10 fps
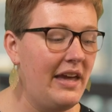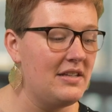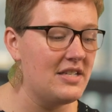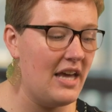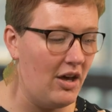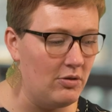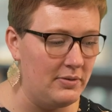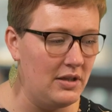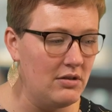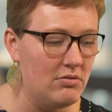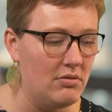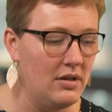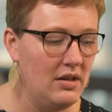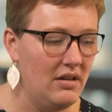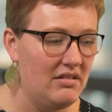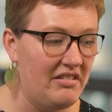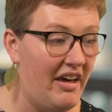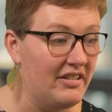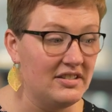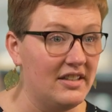and to help you,
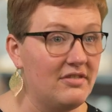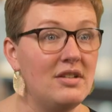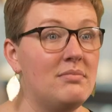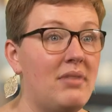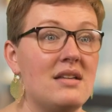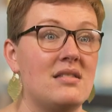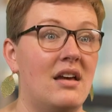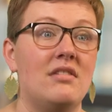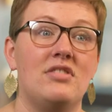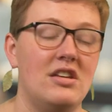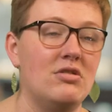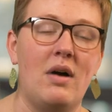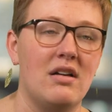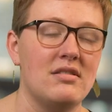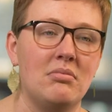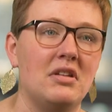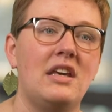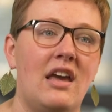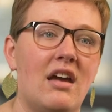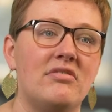yeah, live the best life that you possibly
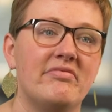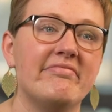can.